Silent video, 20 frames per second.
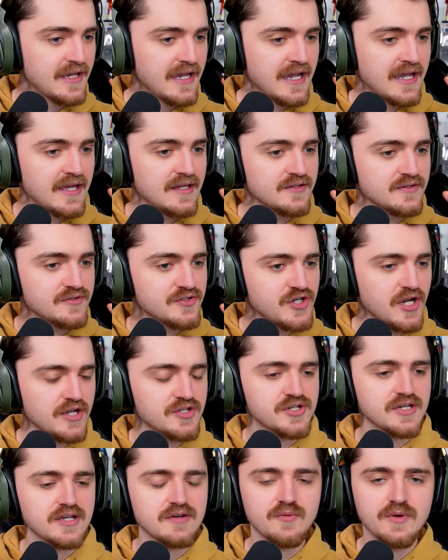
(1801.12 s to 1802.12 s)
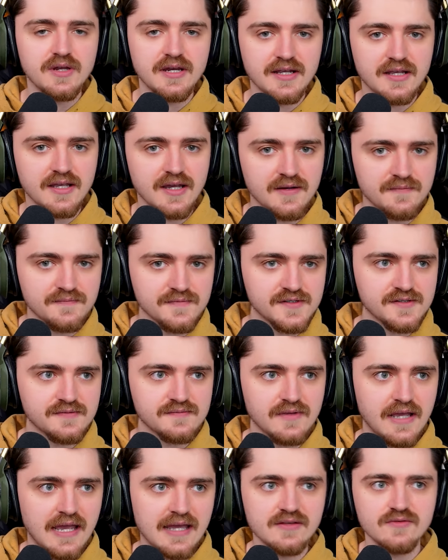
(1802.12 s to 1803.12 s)
and judge it when it comes.
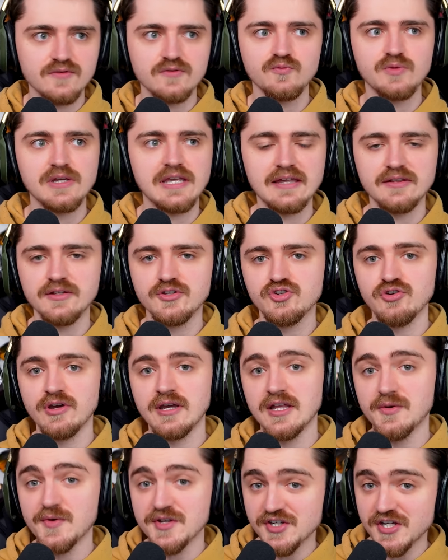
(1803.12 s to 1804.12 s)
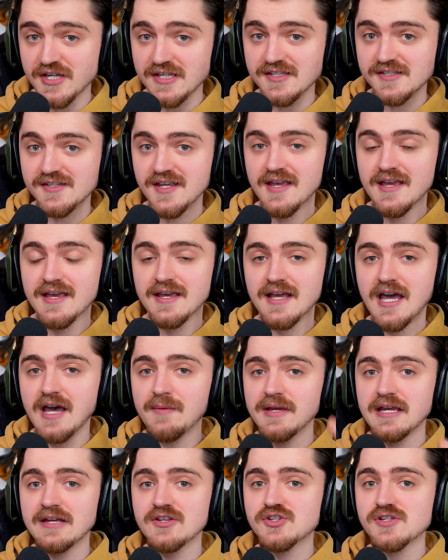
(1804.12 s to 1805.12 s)
And we get the trailer, which is
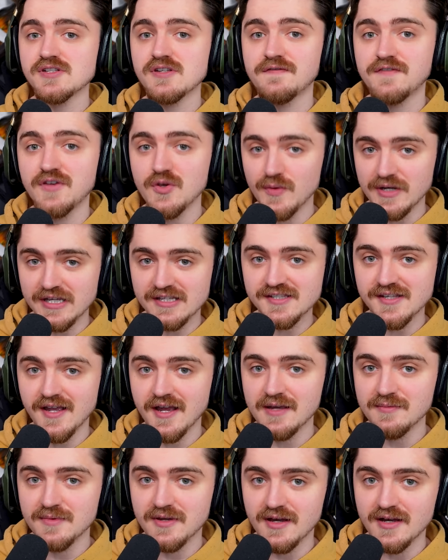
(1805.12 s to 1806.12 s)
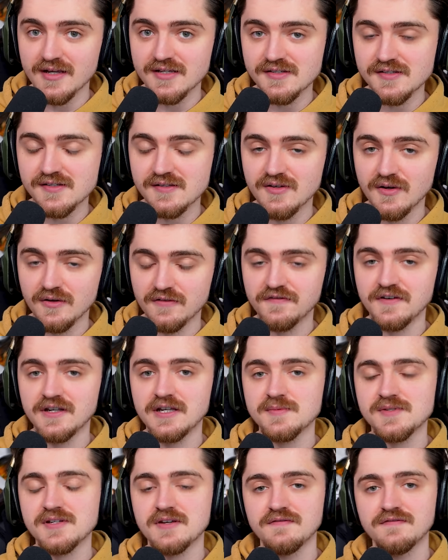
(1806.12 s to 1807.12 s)
coming in just a few weeks' time, guys. Todd
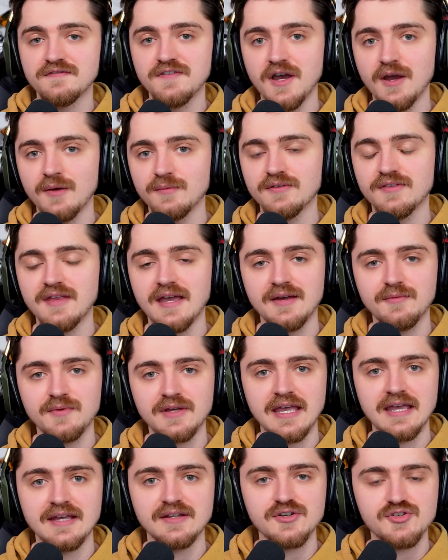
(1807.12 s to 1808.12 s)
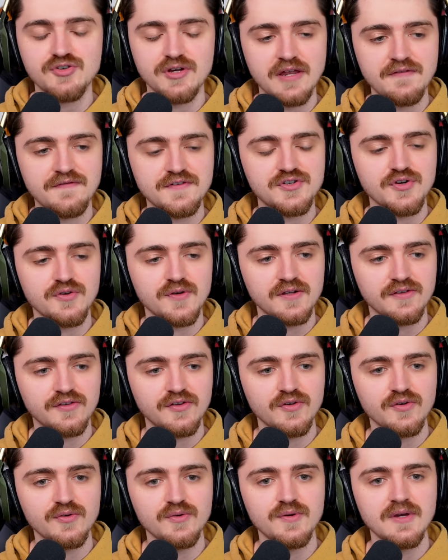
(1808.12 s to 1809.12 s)
Phillips confirmed that we're getting the trailer for Joker
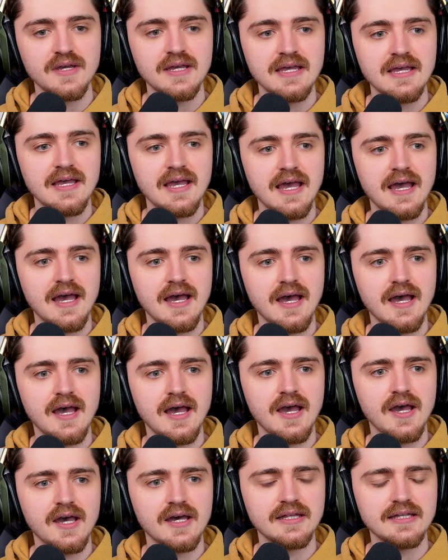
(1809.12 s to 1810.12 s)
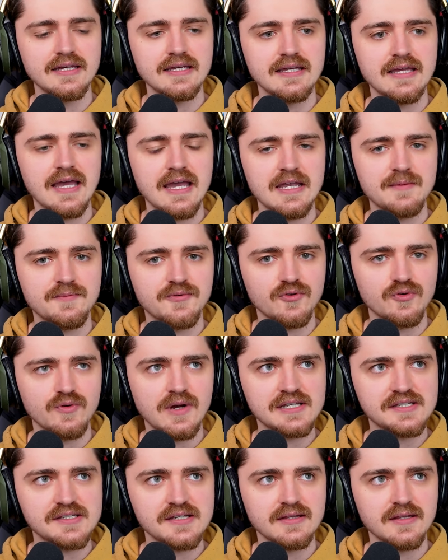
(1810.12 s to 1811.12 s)
2 early April,
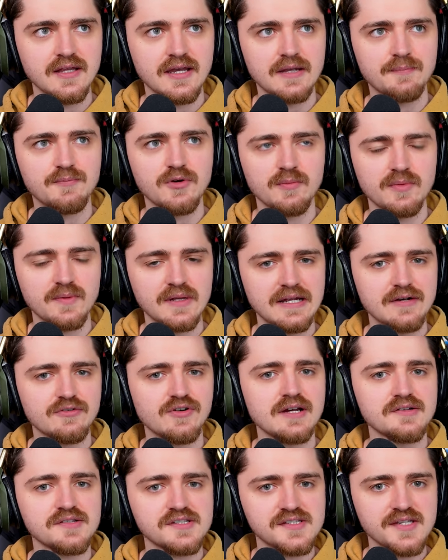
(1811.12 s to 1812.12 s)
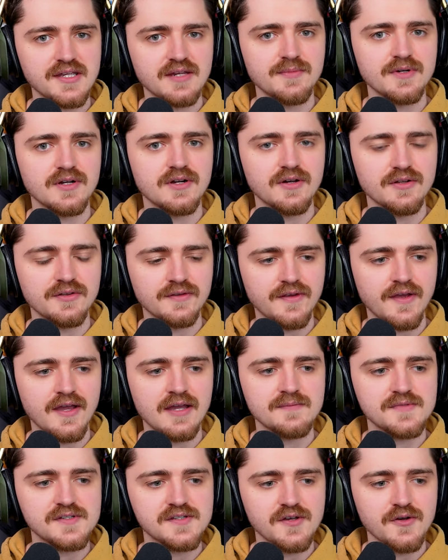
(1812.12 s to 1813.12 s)
as in like probably around CinemaCon
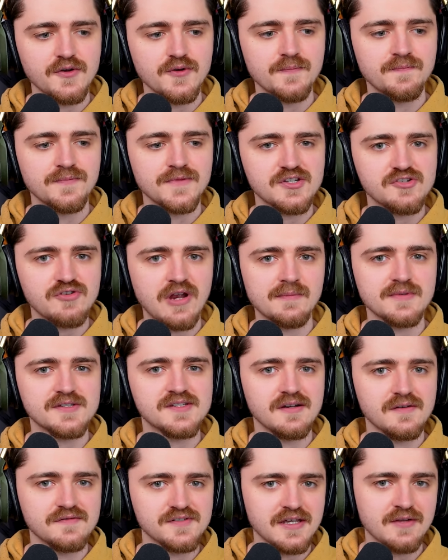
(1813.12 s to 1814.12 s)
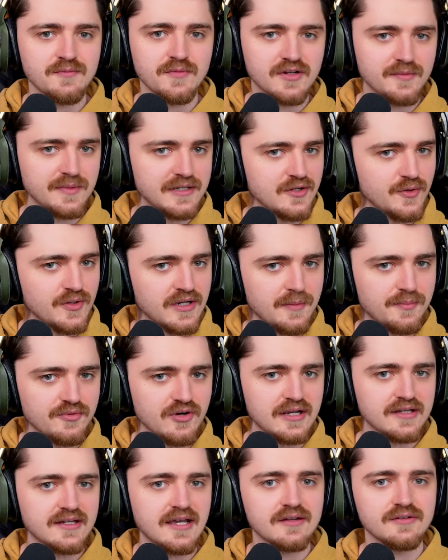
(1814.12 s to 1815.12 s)
time. So strap yourselves in. We're going to be doing a
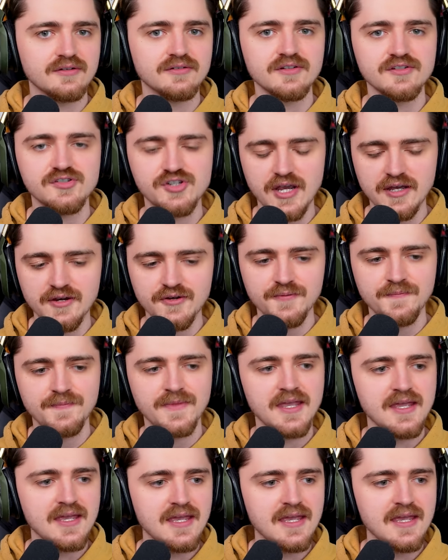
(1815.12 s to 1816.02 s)
breakdown on the channel,